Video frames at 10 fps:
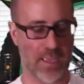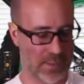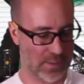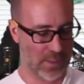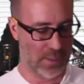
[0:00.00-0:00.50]

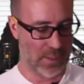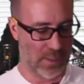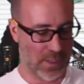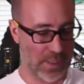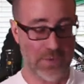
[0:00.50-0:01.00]
And
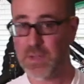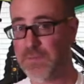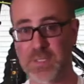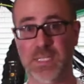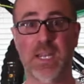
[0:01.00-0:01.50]
uh, even
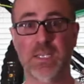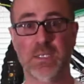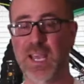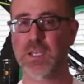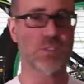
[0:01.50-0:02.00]
if it's a nice
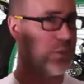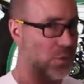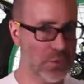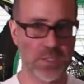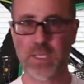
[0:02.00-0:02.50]
day,
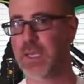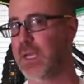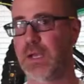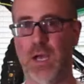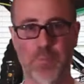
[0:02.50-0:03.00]
snow's gonna
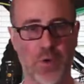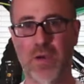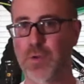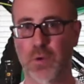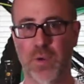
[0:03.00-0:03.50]
kick up, you're
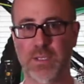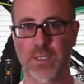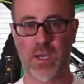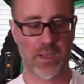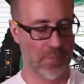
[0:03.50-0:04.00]
having a great
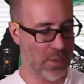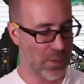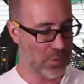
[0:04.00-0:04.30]
time,